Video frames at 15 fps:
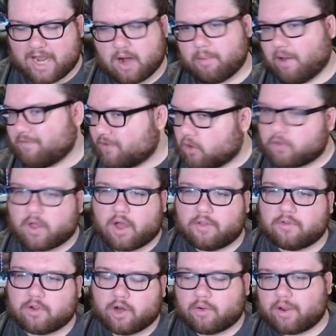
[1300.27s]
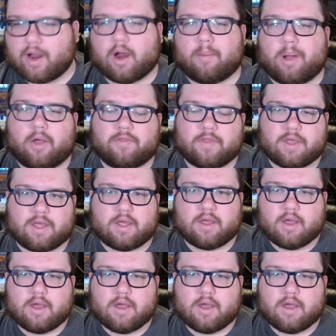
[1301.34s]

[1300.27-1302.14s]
about field guns, or you don't care about the